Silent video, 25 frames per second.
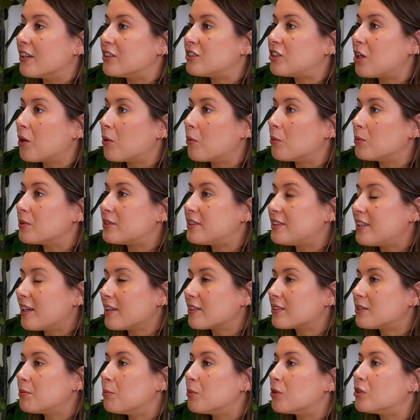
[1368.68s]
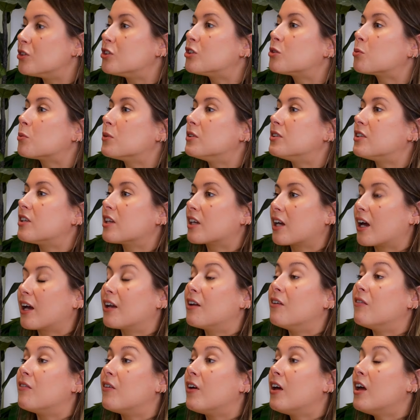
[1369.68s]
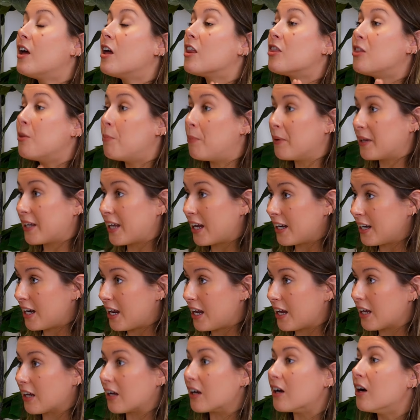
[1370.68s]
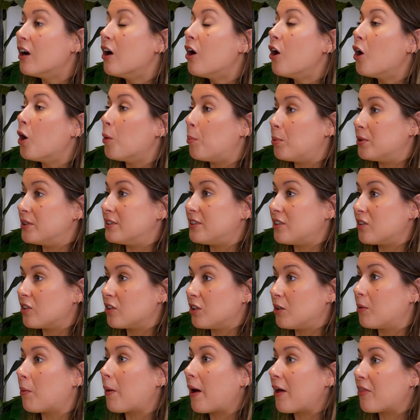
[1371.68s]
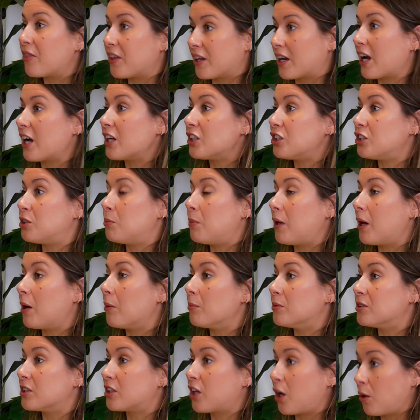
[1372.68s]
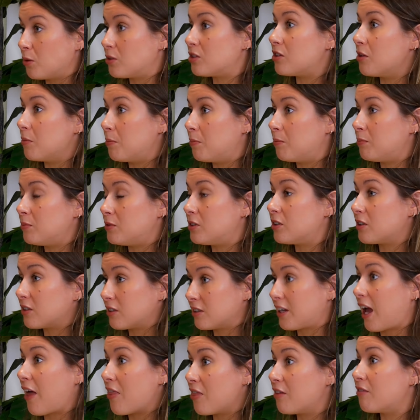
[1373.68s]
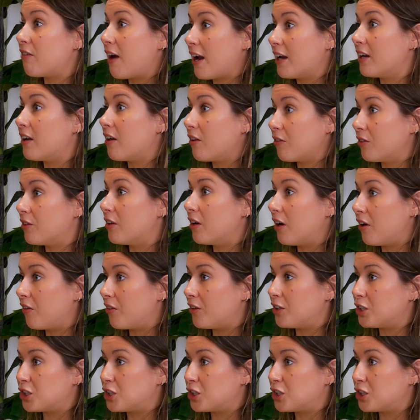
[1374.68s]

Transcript: So 6 months was the kind of the beginning up until you had the cash to be able to go to get the rent on the